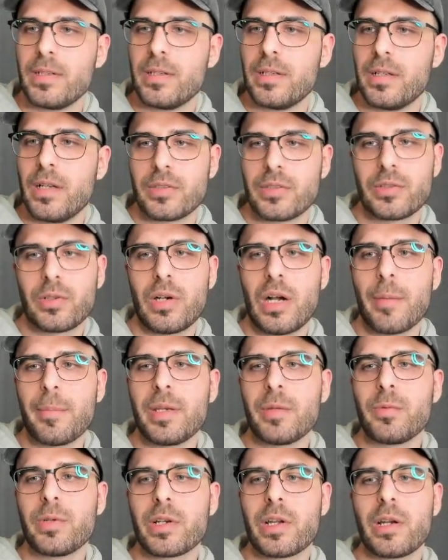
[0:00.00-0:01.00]
So, I mean,
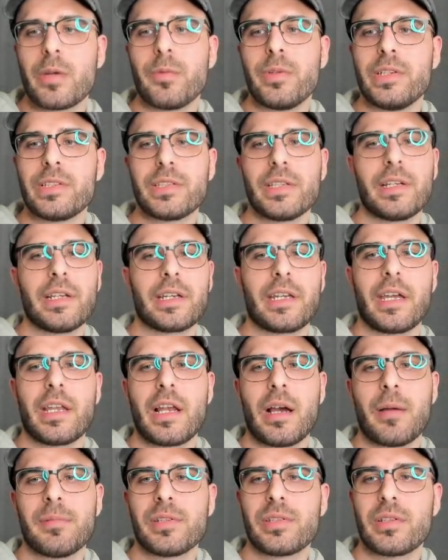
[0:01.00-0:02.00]
we're gonna reset again.
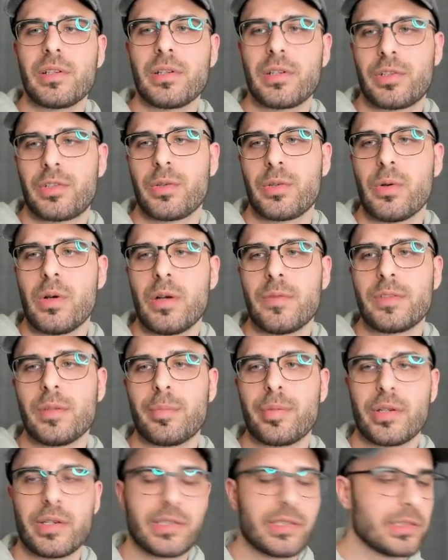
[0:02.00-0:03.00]
I'm just gonna show off the
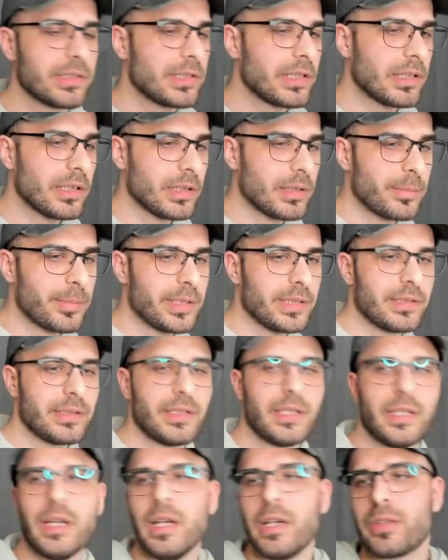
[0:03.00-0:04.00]
brushes a little bit,
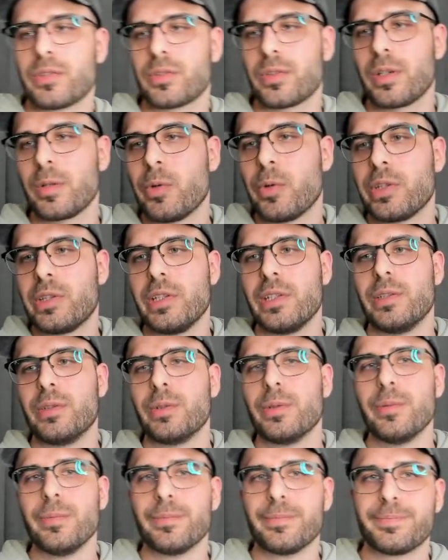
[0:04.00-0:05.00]
sort of what they do.
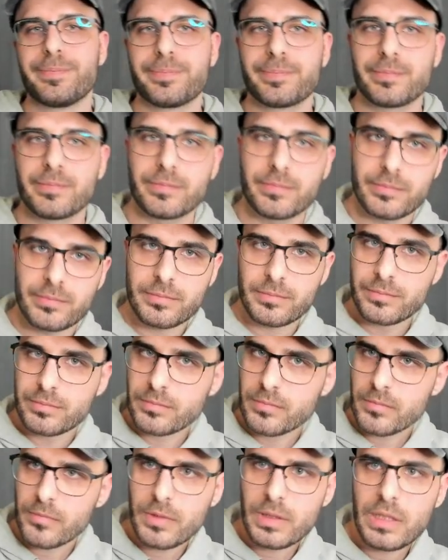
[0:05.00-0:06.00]

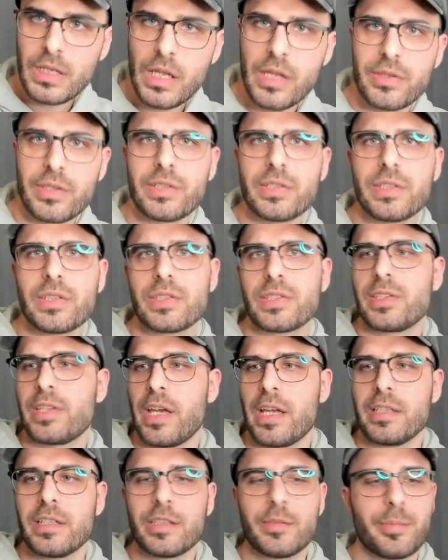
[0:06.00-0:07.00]
There's the
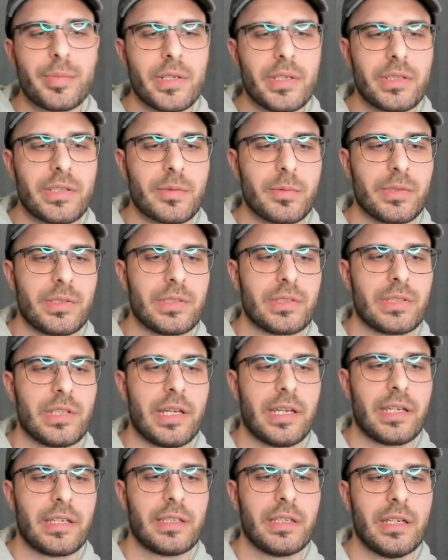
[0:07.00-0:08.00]
standard brush, which is
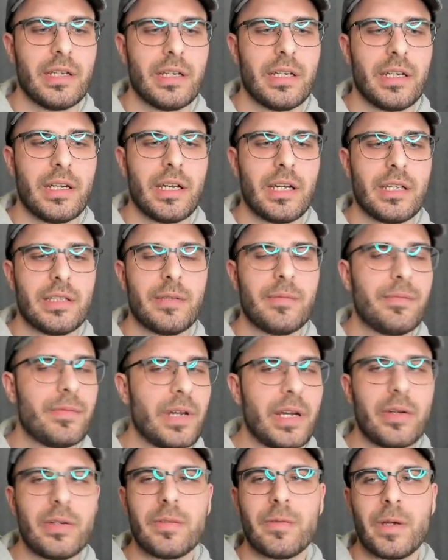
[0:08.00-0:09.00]
like the
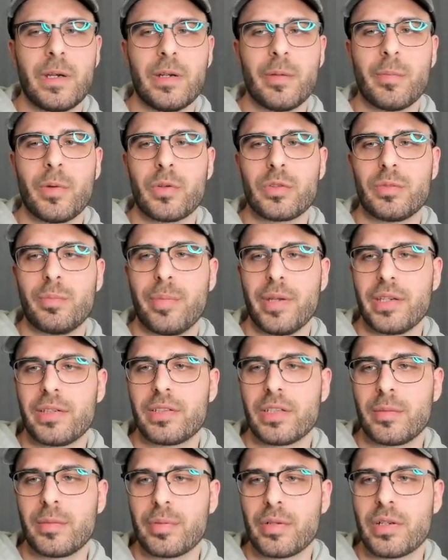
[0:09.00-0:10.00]
very, very most
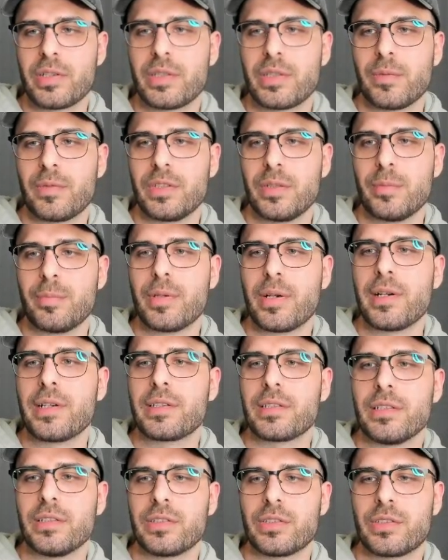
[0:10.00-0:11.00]
basic brush of ZBrush.
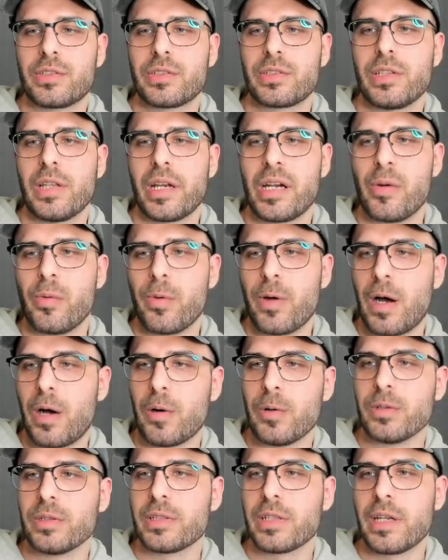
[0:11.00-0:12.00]
It's just like
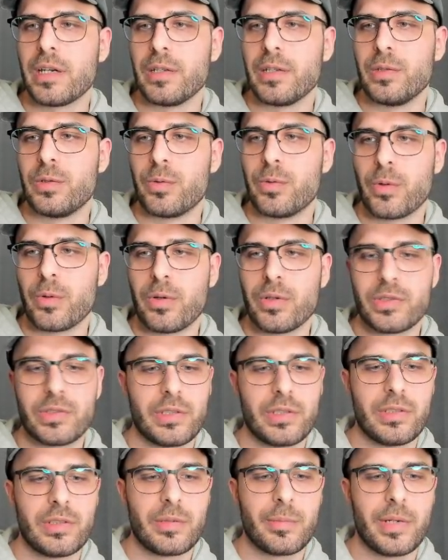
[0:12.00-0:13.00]
round and it draws on
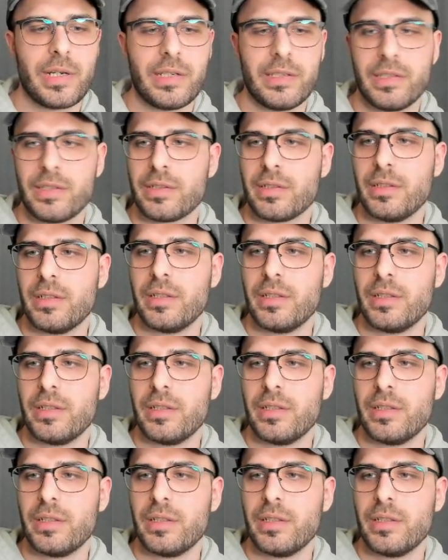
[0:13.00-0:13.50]
your mesh.